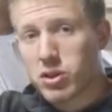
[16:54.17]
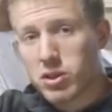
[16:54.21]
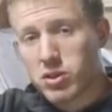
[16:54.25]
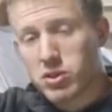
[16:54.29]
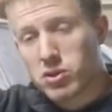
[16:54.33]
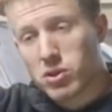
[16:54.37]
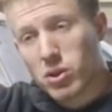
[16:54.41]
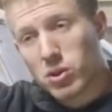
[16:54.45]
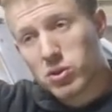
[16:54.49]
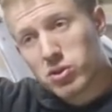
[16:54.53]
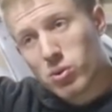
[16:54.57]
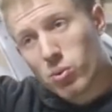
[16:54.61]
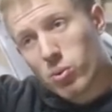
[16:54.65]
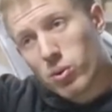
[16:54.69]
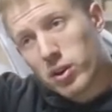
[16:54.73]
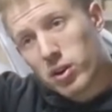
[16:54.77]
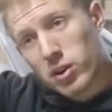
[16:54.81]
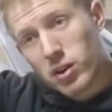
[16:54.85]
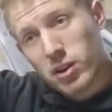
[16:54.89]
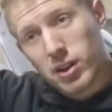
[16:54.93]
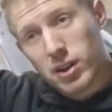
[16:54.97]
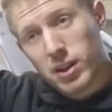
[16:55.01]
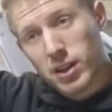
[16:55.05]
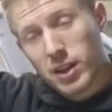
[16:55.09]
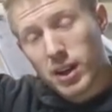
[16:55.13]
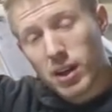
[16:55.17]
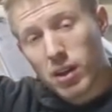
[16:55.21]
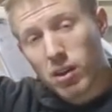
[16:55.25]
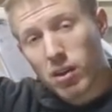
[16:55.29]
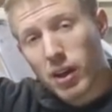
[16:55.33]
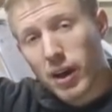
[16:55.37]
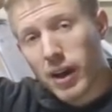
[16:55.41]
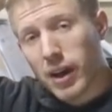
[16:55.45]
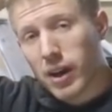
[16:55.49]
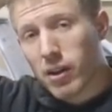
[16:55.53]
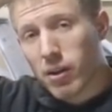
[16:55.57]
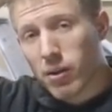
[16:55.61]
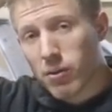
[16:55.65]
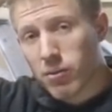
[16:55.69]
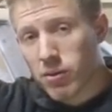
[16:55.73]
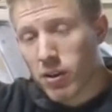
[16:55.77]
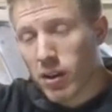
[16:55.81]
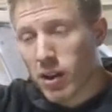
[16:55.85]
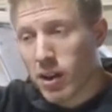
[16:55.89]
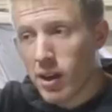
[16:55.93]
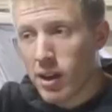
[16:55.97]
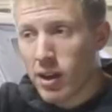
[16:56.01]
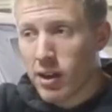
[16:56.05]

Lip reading: because those are what you're going to need a lot of,